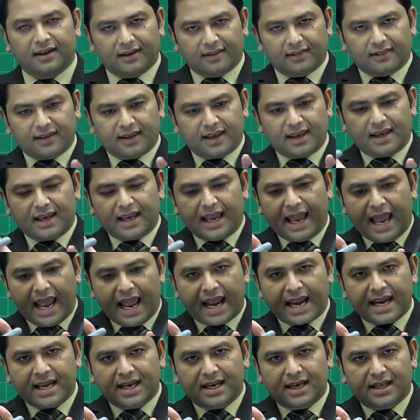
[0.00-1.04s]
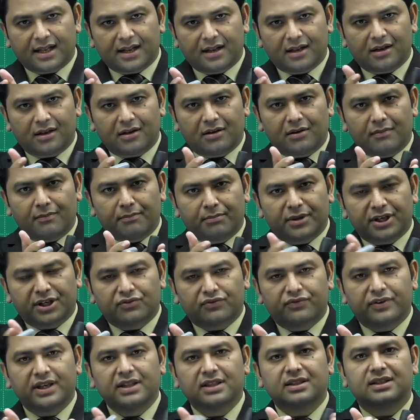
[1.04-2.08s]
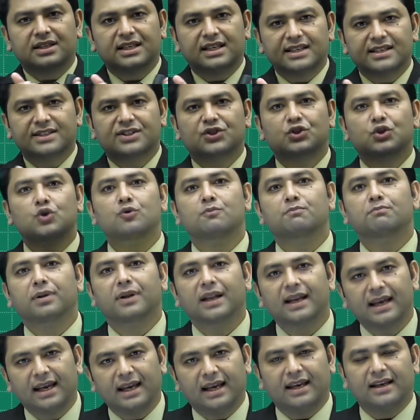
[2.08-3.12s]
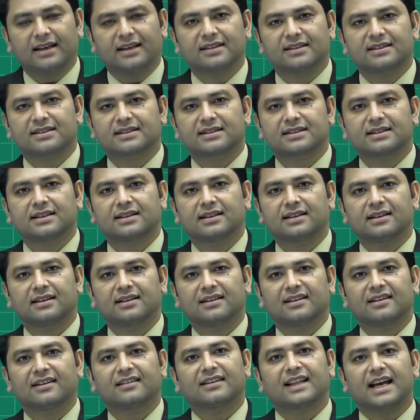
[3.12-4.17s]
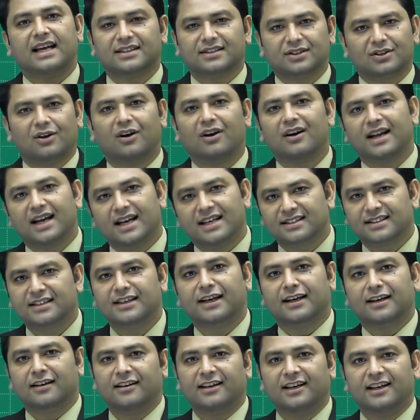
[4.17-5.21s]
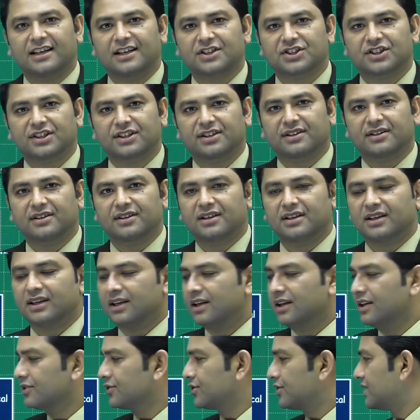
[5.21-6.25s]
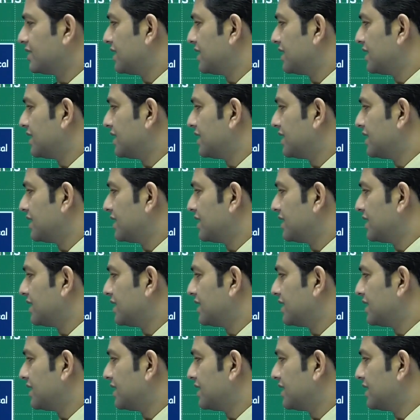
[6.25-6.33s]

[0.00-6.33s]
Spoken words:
The angle between these two planes, that's called as declination. So